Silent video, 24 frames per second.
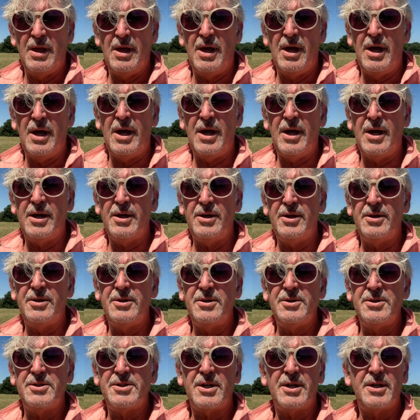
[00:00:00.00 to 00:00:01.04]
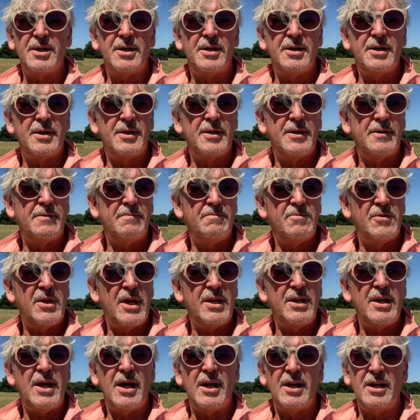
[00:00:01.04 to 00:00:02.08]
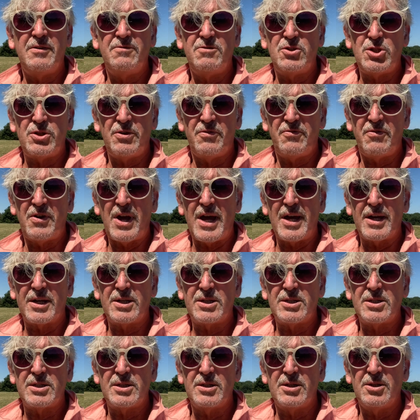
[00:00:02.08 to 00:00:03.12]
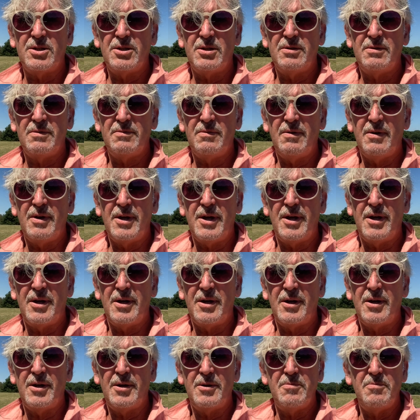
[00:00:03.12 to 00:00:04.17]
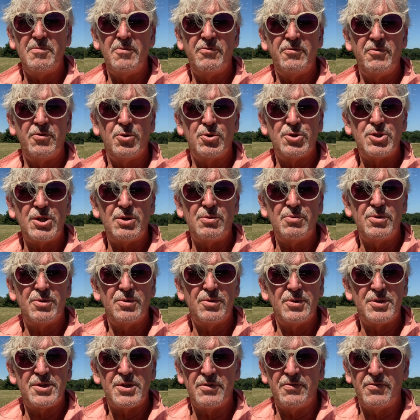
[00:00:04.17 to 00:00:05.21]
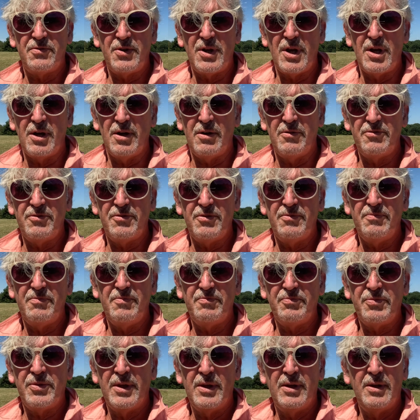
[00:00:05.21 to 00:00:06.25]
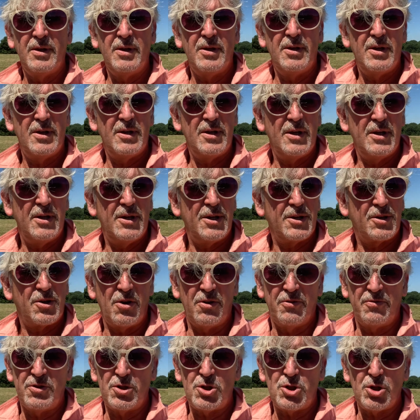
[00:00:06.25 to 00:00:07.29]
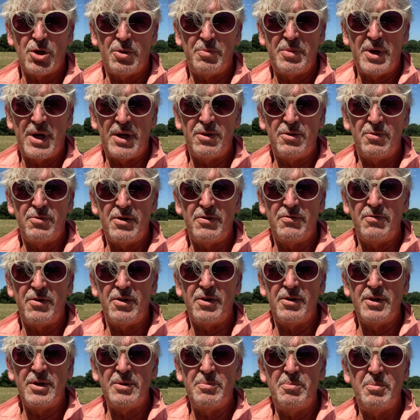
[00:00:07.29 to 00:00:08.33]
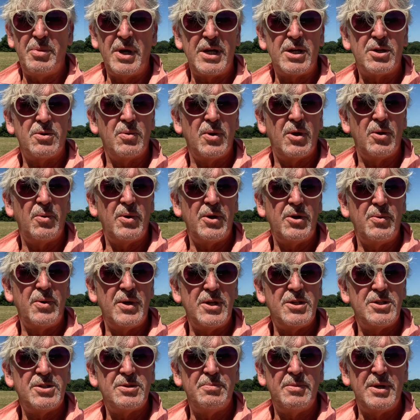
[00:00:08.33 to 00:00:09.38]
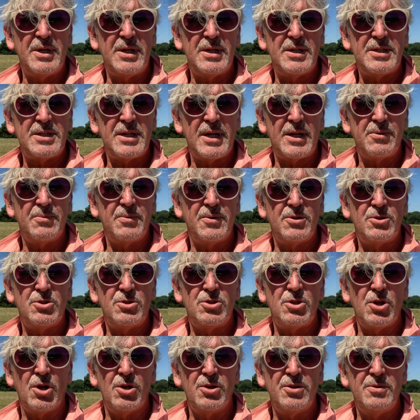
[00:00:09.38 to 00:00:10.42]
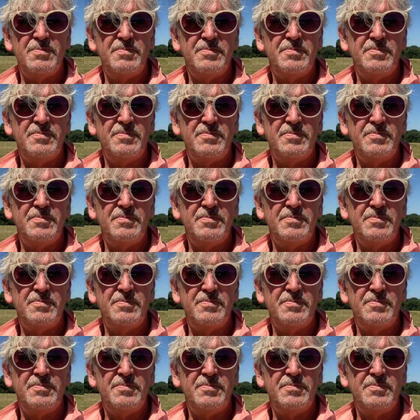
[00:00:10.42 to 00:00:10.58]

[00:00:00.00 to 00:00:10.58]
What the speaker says: and then Elif Shafak's 40 Rules of Love in a coffee shop by the river in Bakewell when I went to meditate with John.